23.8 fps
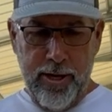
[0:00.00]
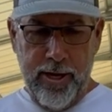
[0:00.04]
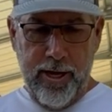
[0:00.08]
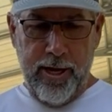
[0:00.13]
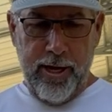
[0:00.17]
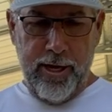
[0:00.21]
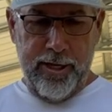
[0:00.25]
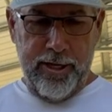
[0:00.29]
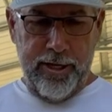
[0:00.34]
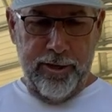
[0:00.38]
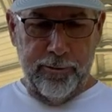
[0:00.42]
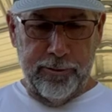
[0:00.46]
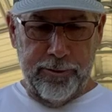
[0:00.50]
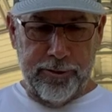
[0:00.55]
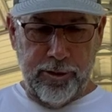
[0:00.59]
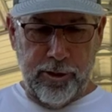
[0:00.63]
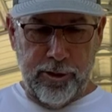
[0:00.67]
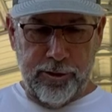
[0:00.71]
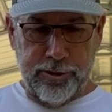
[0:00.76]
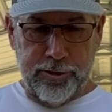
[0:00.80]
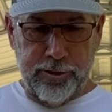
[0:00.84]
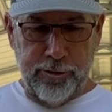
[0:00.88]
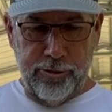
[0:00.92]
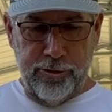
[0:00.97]
Uh, he was
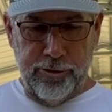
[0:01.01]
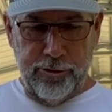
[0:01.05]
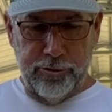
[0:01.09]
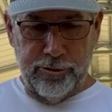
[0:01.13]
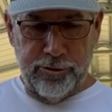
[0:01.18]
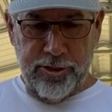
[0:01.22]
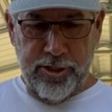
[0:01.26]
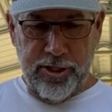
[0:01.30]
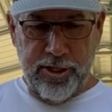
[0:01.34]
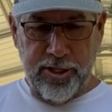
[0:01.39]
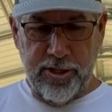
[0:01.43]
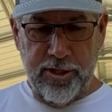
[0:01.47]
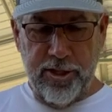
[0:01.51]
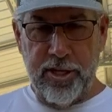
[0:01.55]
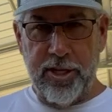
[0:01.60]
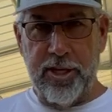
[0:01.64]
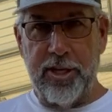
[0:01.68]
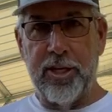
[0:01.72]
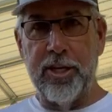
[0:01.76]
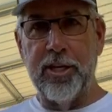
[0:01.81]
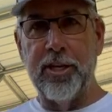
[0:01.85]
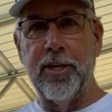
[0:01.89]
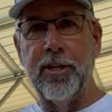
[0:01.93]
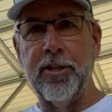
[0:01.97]
also using
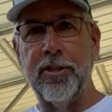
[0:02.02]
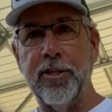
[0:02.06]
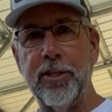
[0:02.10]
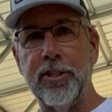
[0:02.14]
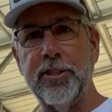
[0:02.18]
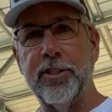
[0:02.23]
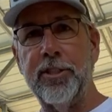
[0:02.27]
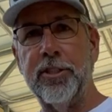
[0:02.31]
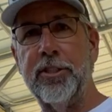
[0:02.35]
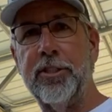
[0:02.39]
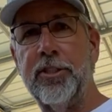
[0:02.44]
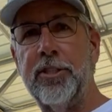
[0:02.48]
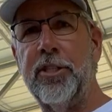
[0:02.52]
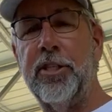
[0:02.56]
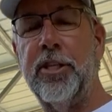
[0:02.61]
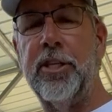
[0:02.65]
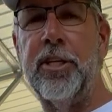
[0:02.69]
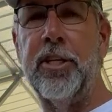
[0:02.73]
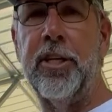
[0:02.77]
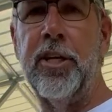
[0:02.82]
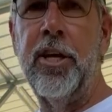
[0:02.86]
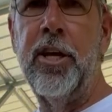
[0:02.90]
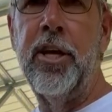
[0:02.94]
the, this is the